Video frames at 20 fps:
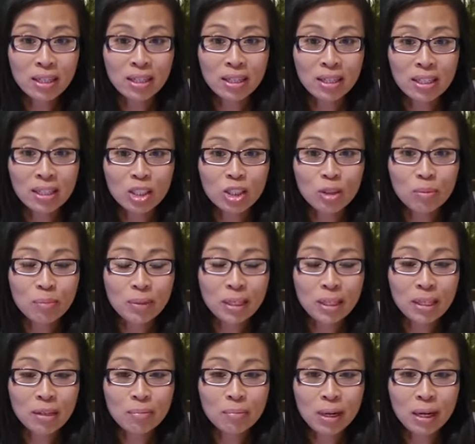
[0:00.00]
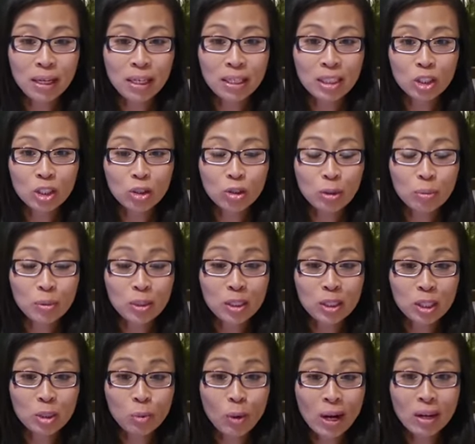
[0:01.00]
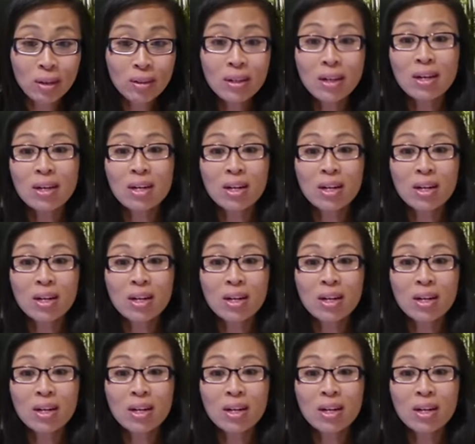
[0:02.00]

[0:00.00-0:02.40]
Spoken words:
It should be in my description as well.